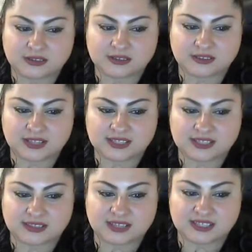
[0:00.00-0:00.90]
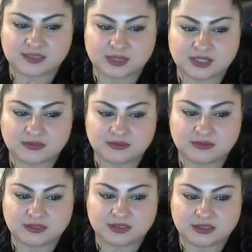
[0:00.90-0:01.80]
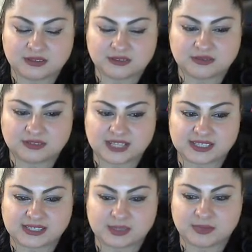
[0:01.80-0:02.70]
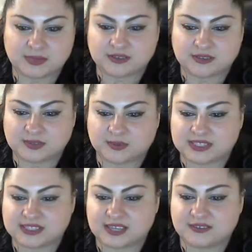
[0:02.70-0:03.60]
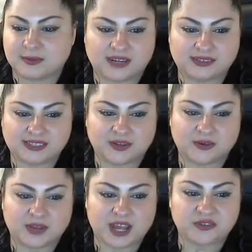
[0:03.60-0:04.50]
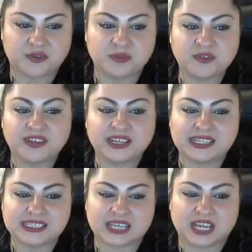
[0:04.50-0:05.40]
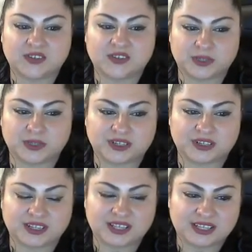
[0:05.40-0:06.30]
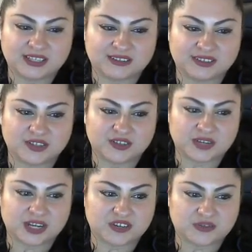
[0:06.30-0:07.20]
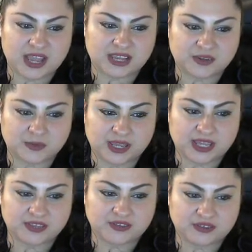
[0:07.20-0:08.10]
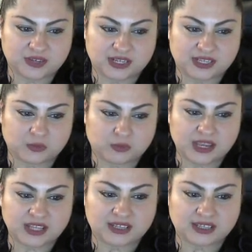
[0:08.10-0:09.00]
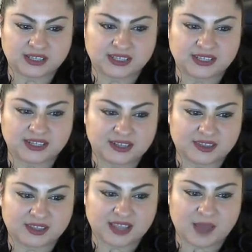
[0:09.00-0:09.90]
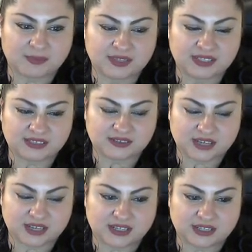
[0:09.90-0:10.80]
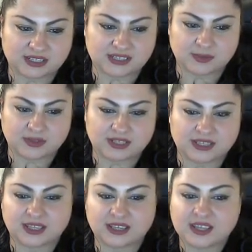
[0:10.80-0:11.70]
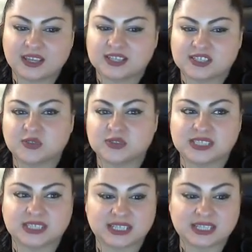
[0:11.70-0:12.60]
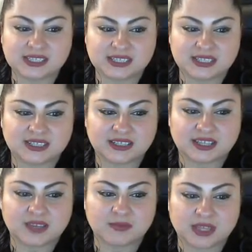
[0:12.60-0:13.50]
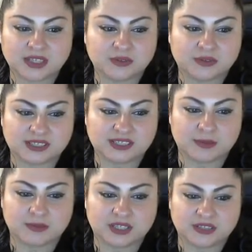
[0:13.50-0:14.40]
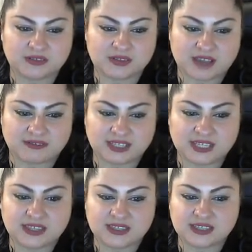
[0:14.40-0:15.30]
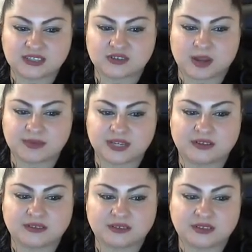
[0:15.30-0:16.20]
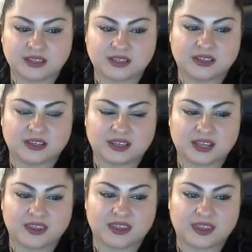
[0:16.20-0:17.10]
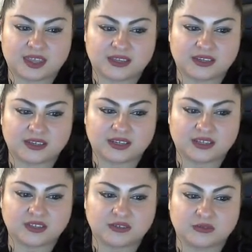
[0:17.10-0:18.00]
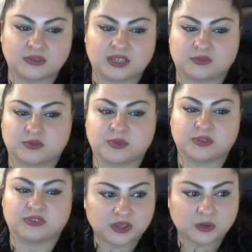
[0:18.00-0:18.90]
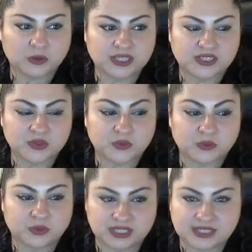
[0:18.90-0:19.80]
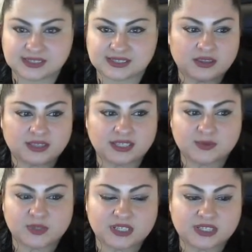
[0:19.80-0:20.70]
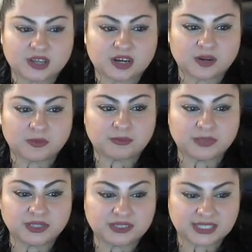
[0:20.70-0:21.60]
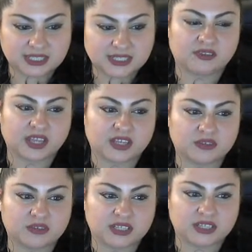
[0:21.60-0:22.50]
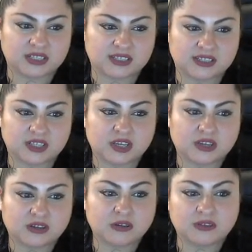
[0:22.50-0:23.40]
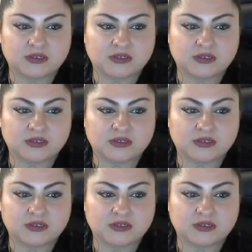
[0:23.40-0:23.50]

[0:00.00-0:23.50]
So that's the menu. That's a sub-menu. So let's save it. So how to remove it is kind of weird. You see, you try to drag it away, you try to like right-click it and nothing happens. You try to like double-click it. To delete a menu or a sub-menu, you have to hit this drop-down and then you hit remove. Going to widgets. These widgets are built in and you can just go through